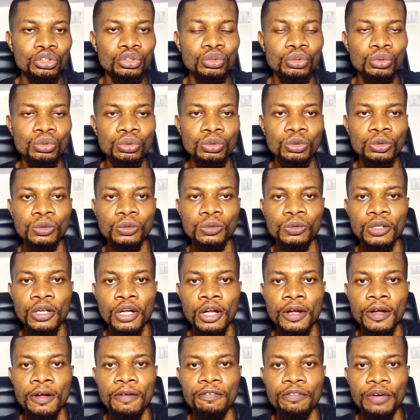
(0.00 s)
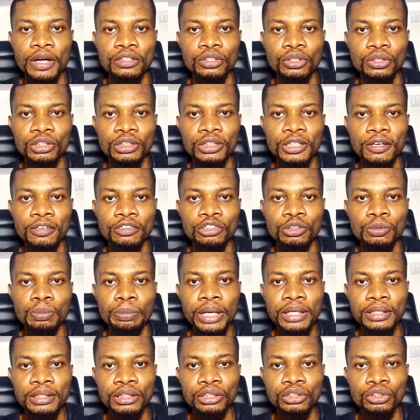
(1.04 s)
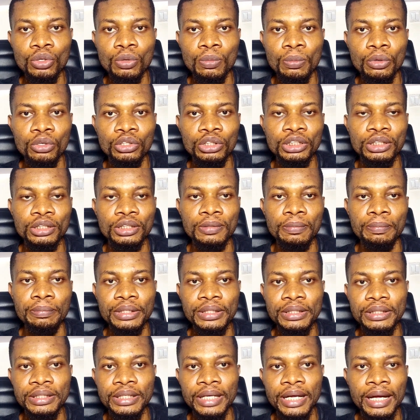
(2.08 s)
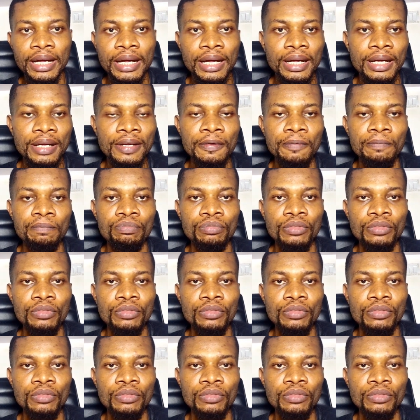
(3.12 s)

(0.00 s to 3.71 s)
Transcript: You find yourself spending so much in media.